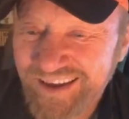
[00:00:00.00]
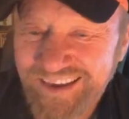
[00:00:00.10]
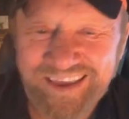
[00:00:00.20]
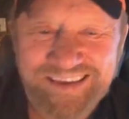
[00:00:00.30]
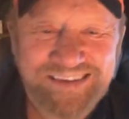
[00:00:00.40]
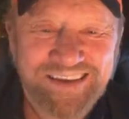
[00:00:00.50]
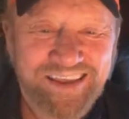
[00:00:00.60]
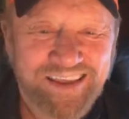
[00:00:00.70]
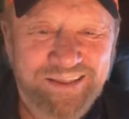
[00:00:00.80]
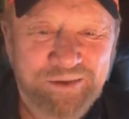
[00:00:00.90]
Yes,
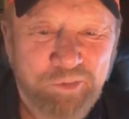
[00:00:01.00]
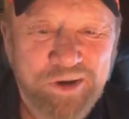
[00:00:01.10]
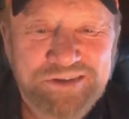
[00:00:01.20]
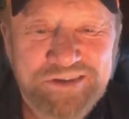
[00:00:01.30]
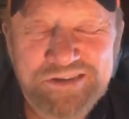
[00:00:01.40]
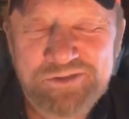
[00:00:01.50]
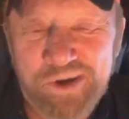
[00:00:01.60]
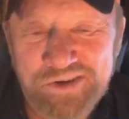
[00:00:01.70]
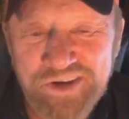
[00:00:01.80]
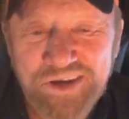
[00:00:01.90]
indeed. The princess is
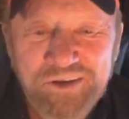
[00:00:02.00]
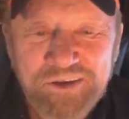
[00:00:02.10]
watching.